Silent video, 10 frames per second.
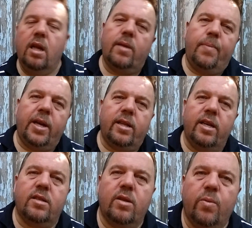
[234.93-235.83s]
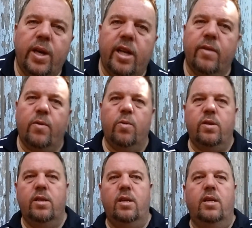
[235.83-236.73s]
The big test of the weekend, of
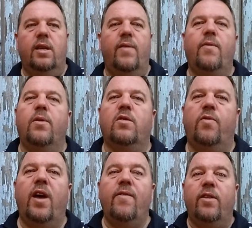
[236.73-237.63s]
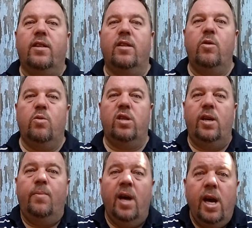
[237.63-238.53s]
course, is, is everyone's favourite new
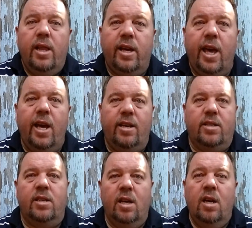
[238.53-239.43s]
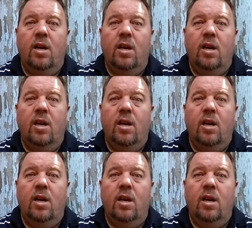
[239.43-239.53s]
team, the Kings.